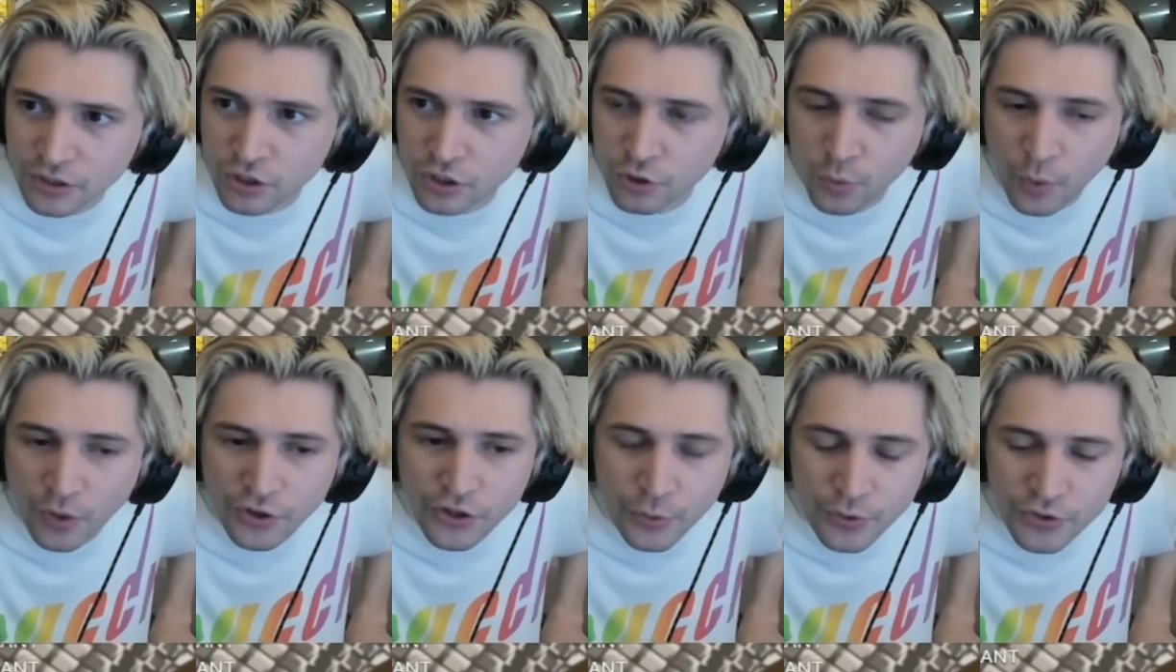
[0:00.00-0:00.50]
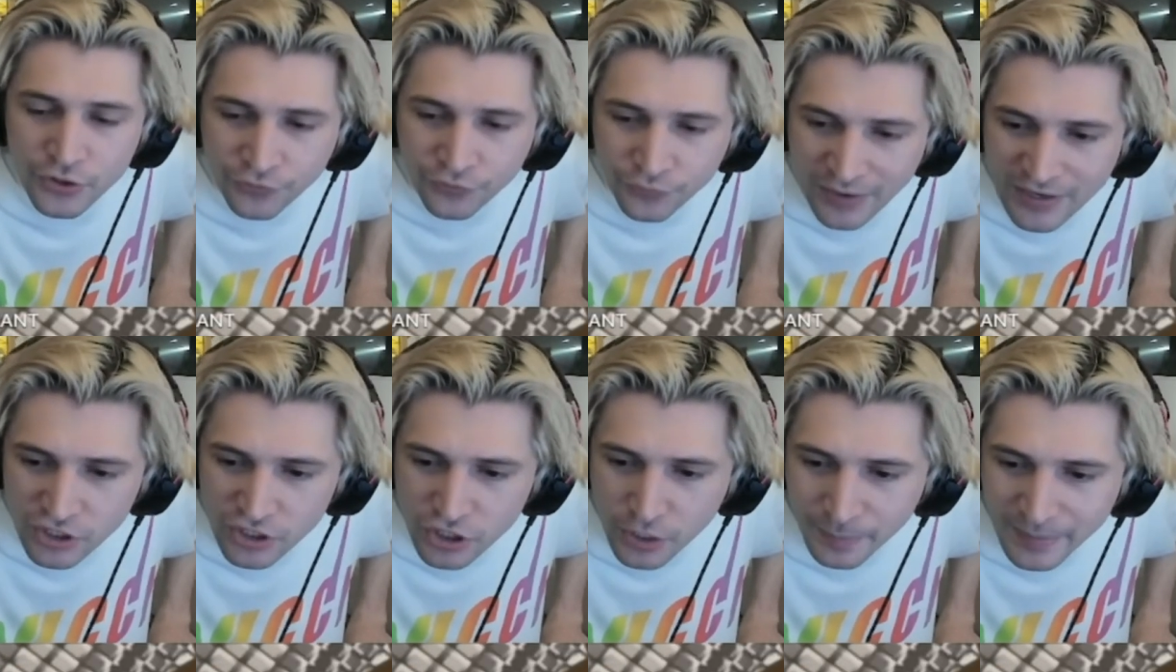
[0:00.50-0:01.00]
Do you want your
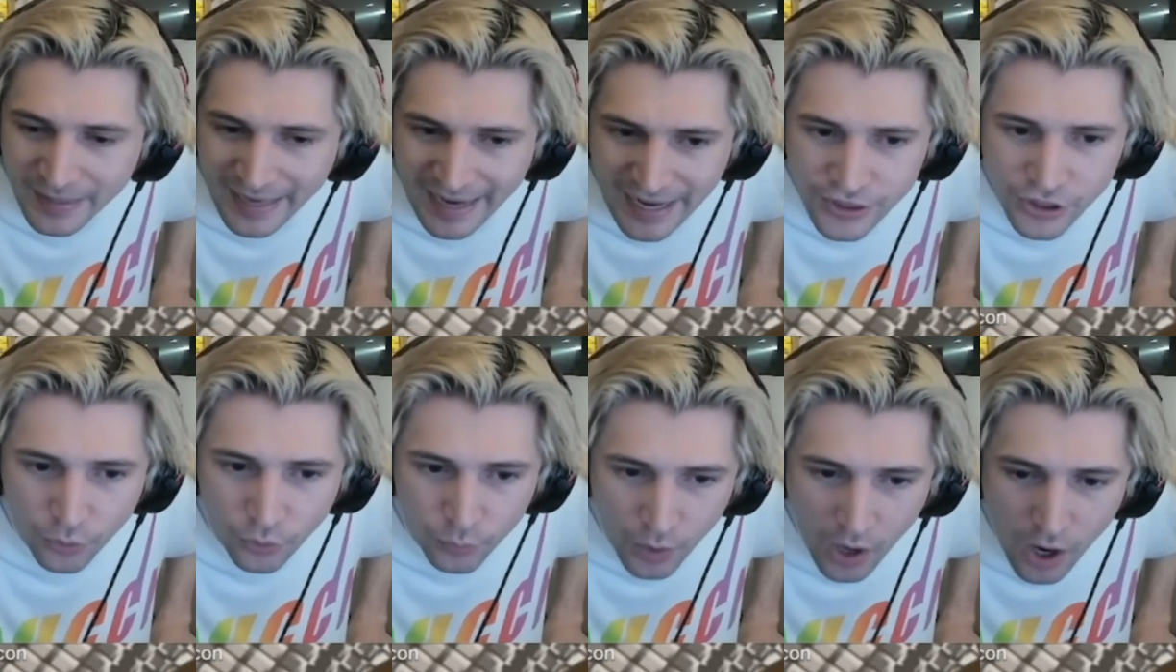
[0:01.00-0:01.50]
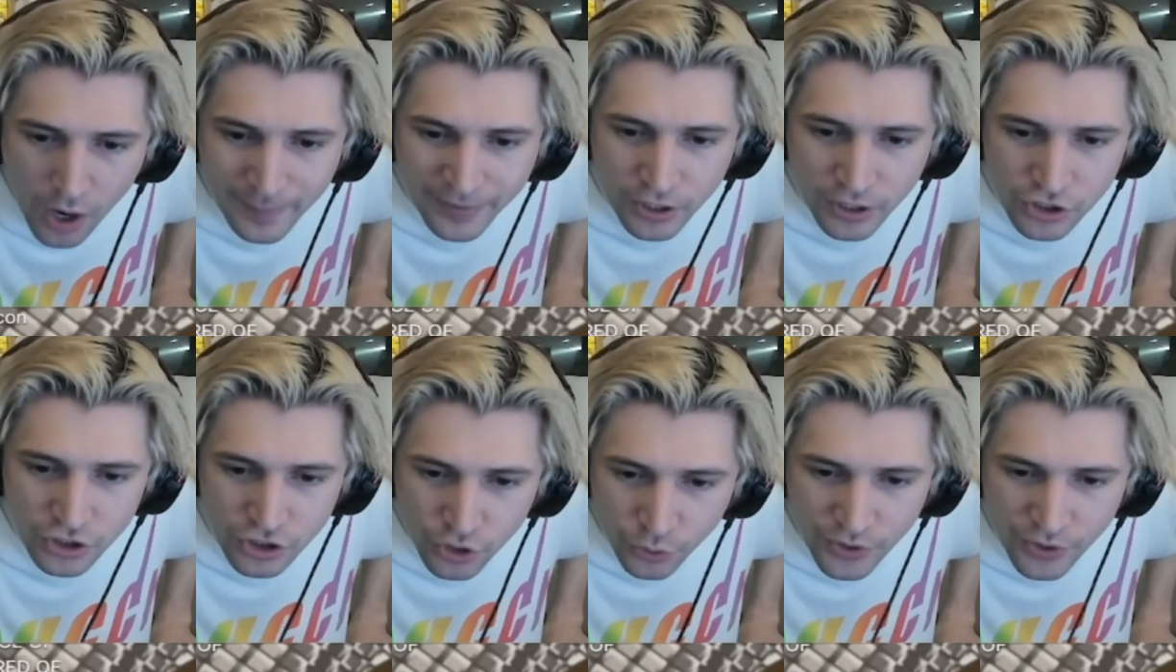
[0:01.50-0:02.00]
friends to be in the wrong
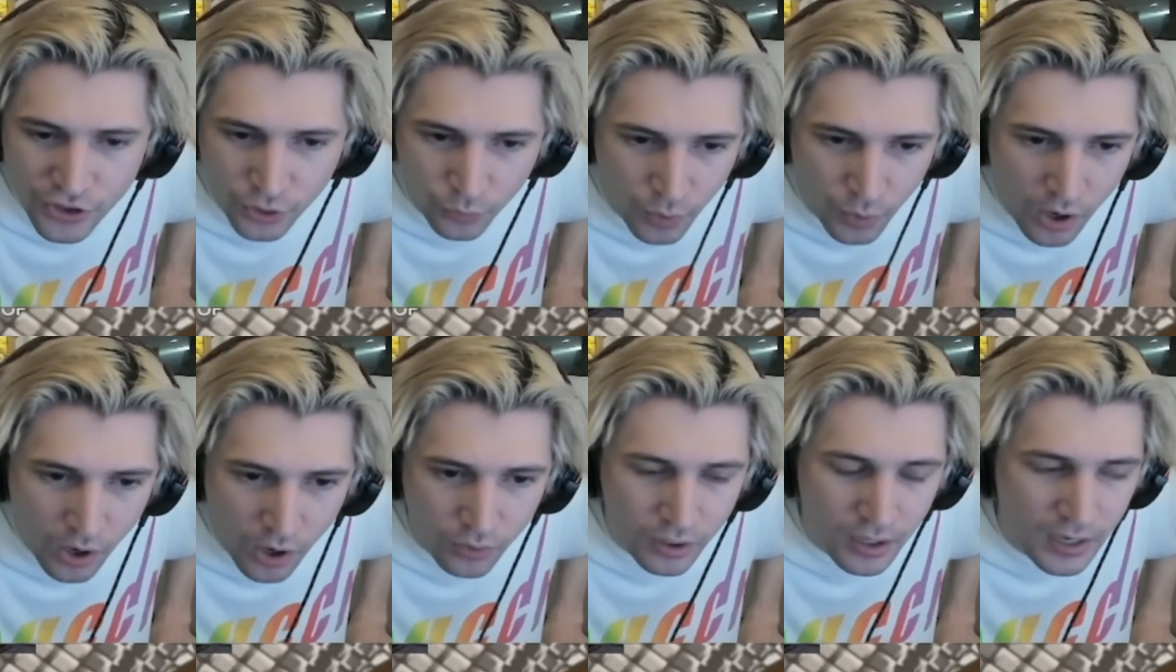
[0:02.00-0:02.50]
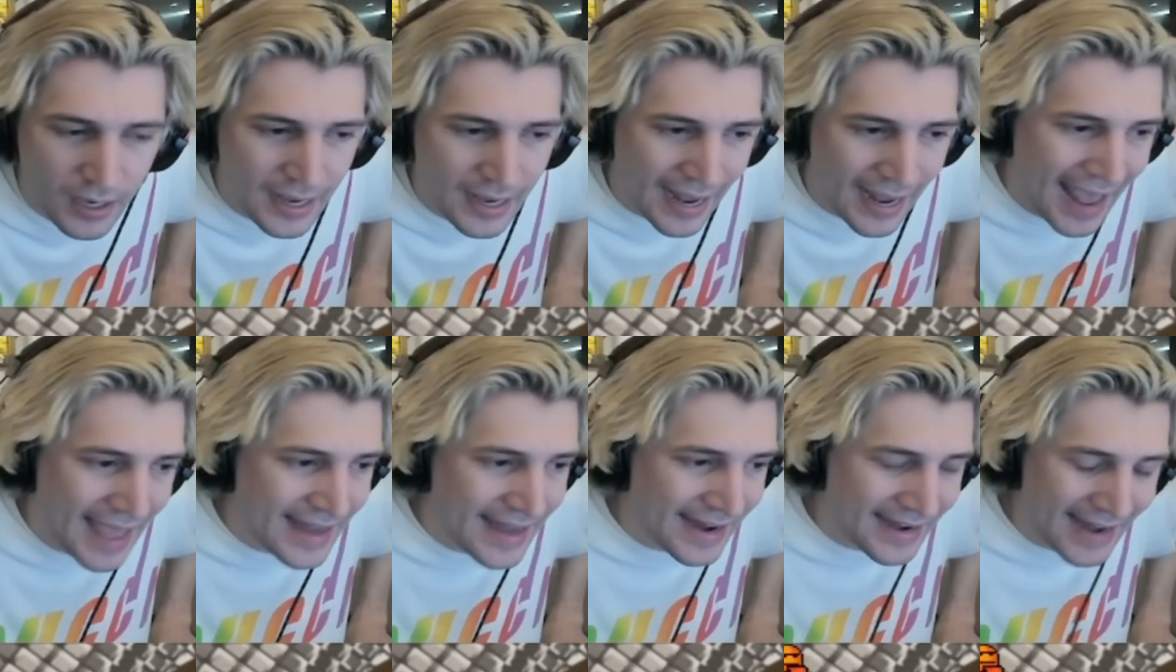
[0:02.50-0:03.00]
because you're in the wrong
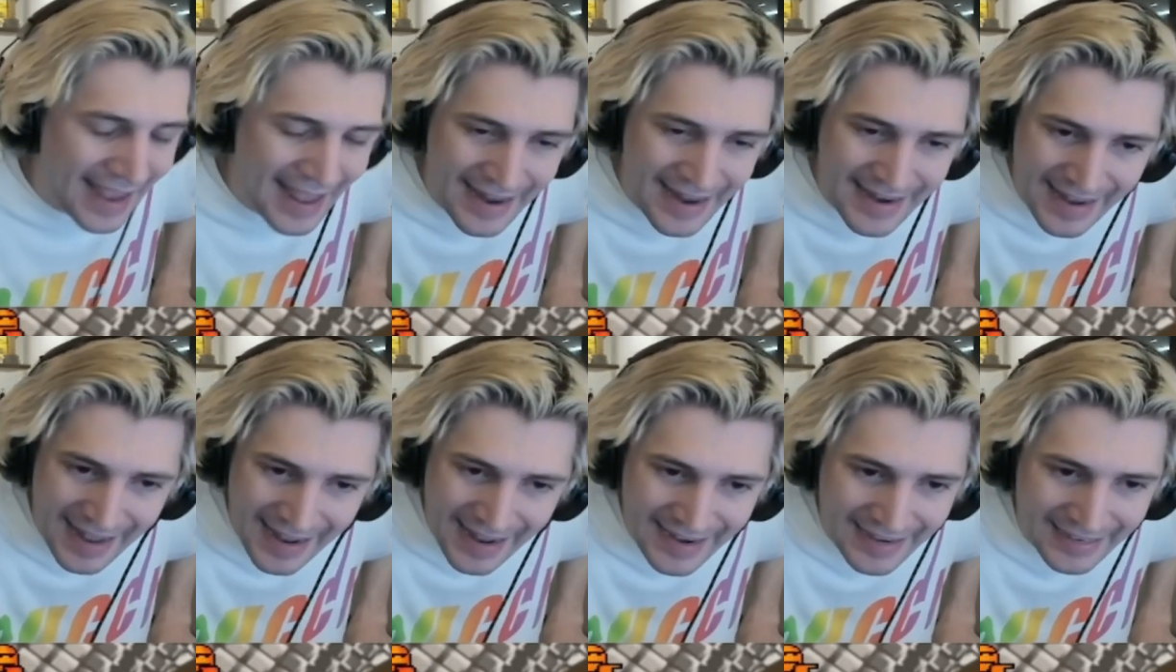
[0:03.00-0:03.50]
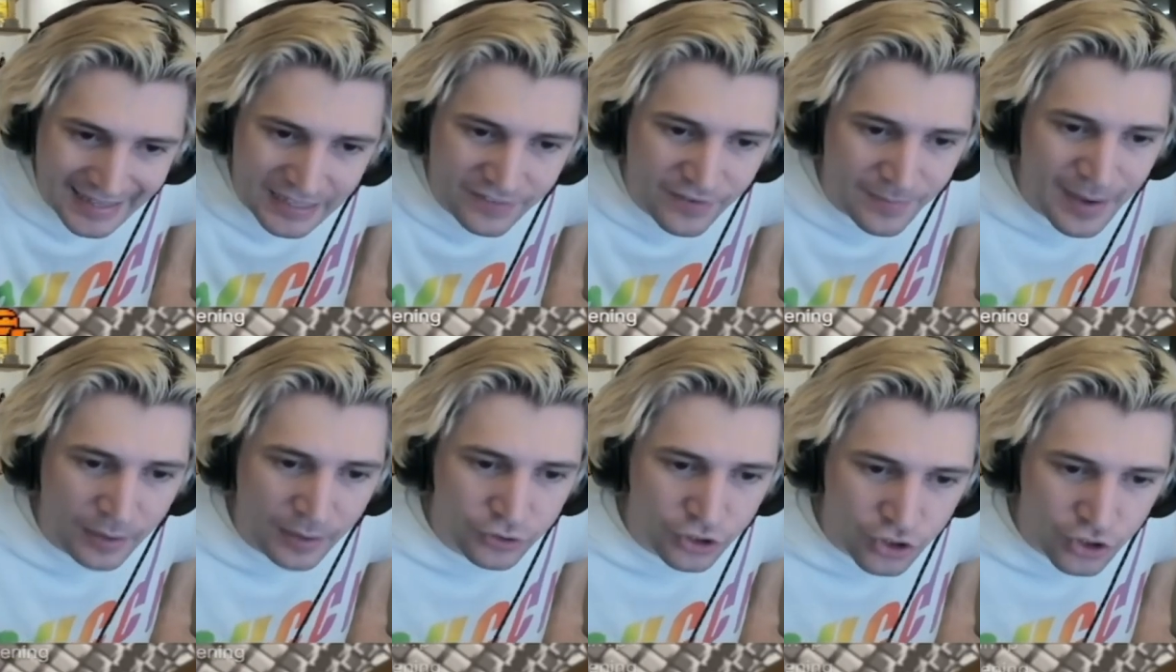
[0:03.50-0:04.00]
and leave them
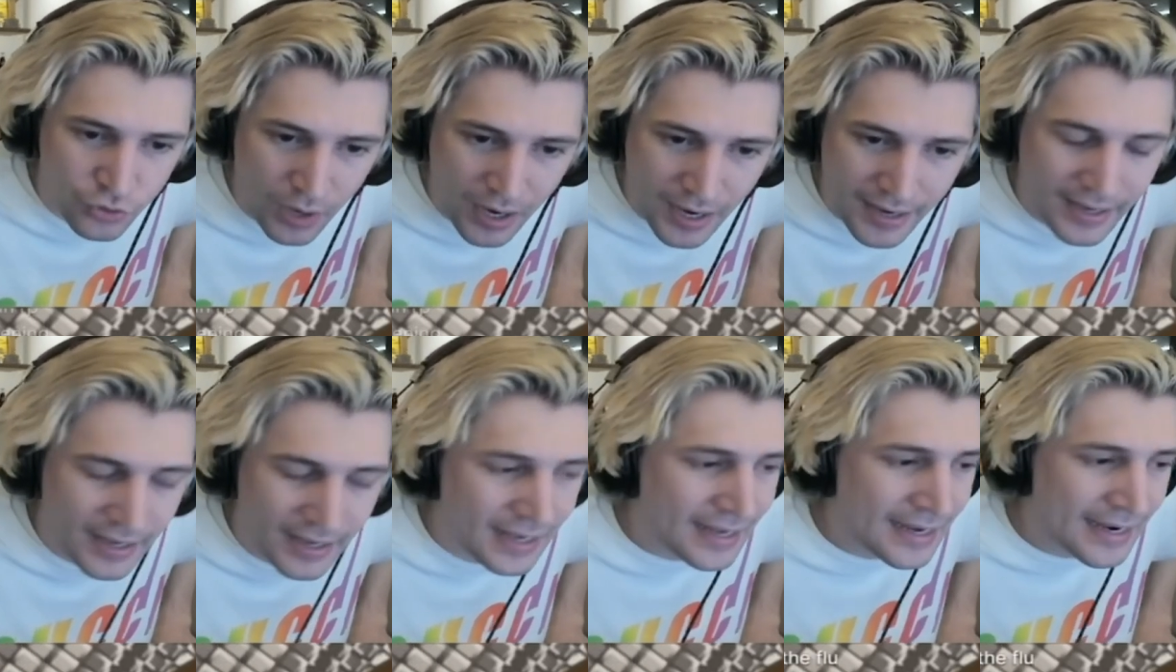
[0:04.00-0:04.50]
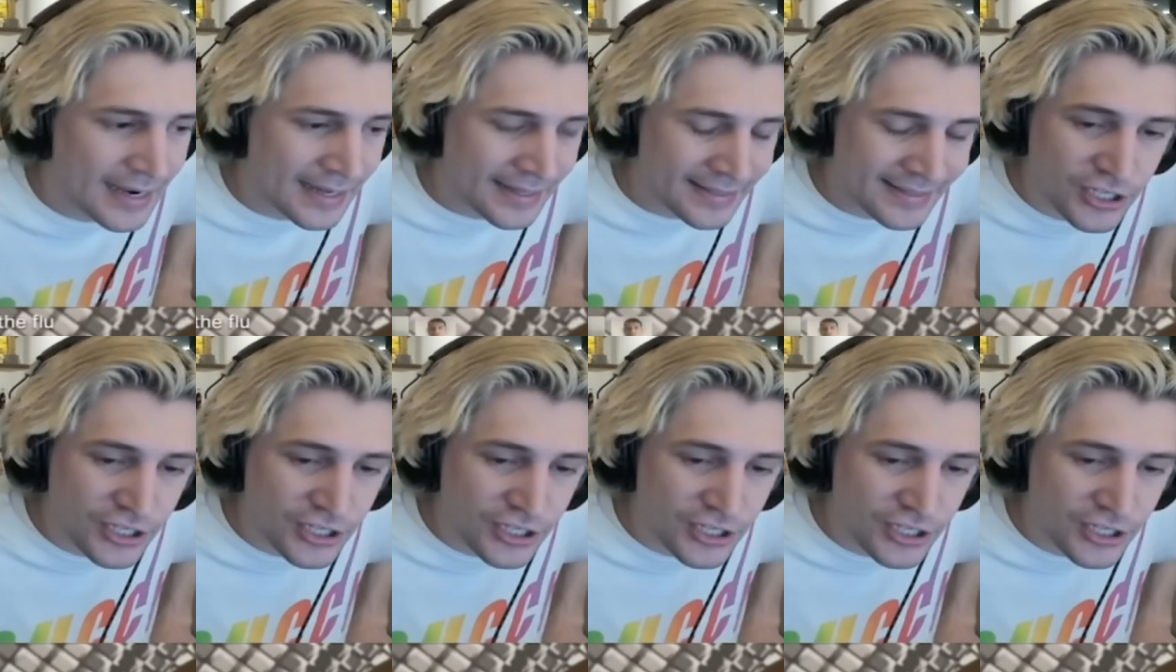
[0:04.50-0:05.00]
out to dry?
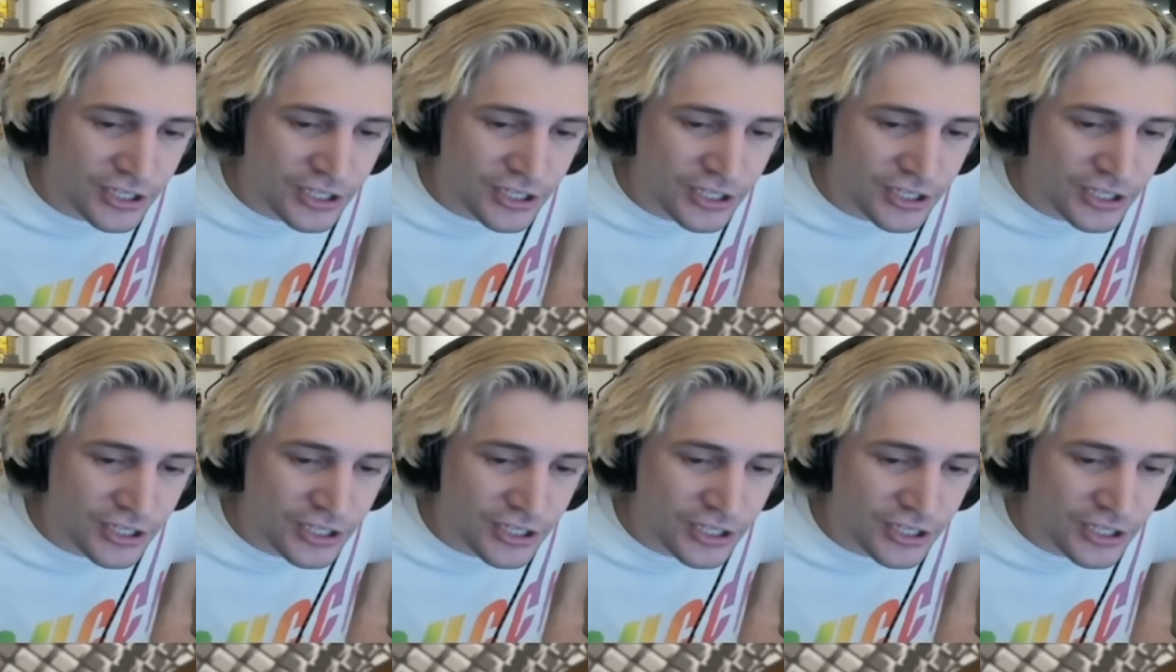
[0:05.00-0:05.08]
That shit is.